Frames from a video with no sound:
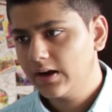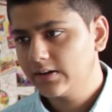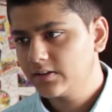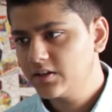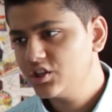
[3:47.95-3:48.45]

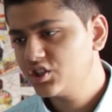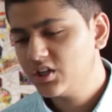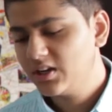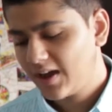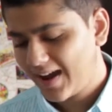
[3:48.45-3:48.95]
and the
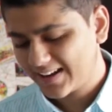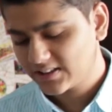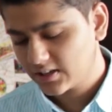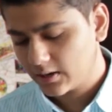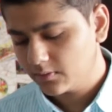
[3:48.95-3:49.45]

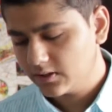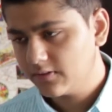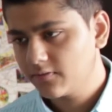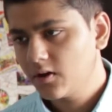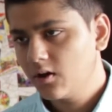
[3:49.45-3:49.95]
DGX, I
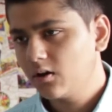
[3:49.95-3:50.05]
believe,